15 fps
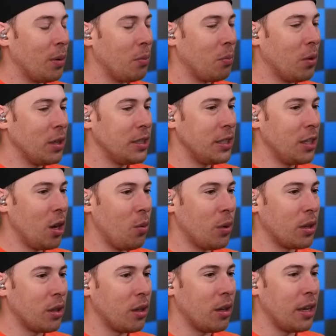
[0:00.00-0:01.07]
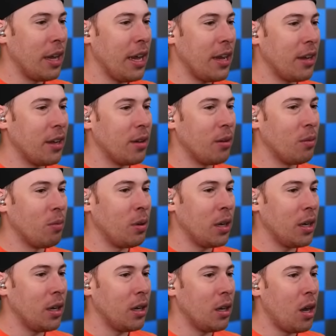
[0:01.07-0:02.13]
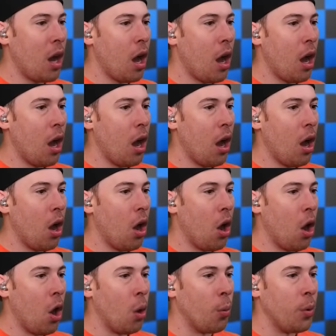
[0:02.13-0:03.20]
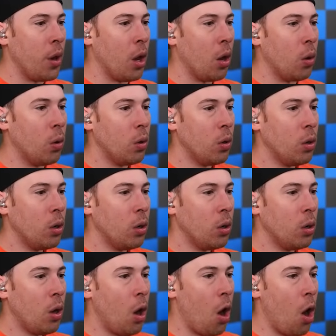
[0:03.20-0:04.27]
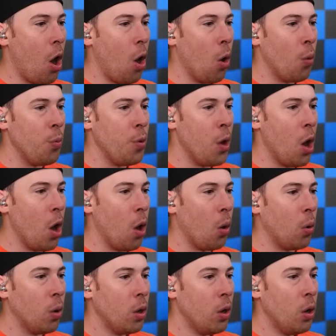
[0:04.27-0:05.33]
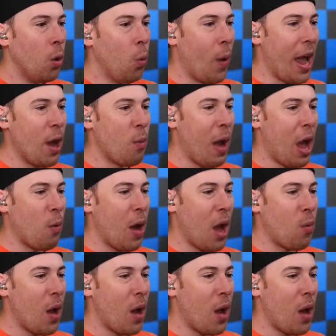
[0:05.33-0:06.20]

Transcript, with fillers: Where's he going with the, hey, what? Oh no. Oh no. Wait. Wait,